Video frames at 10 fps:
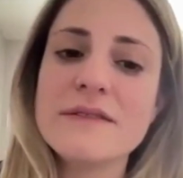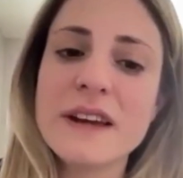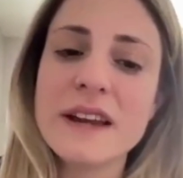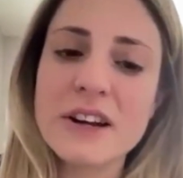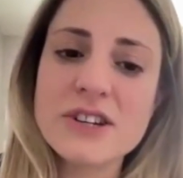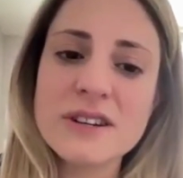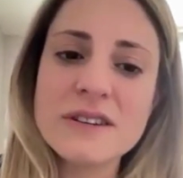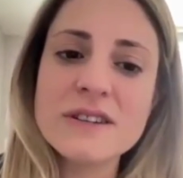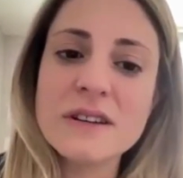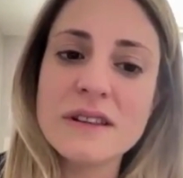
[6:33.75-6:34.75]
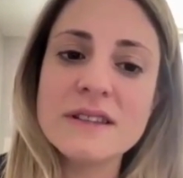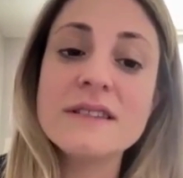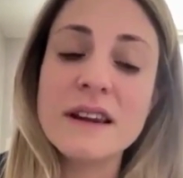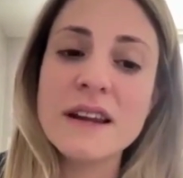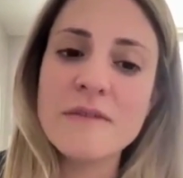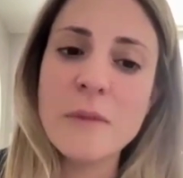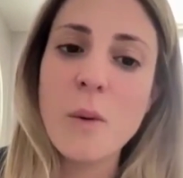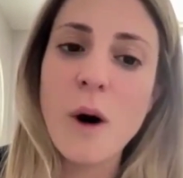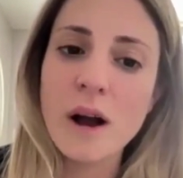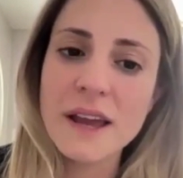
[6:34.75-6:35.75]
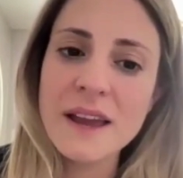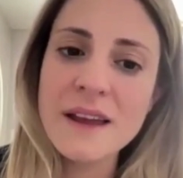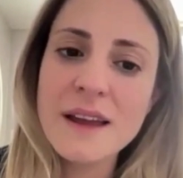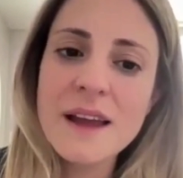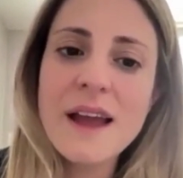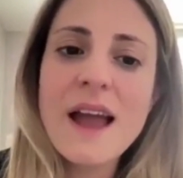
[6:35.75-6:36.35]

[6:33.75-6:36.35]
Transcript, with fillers: of connection to the city of Milwaukee,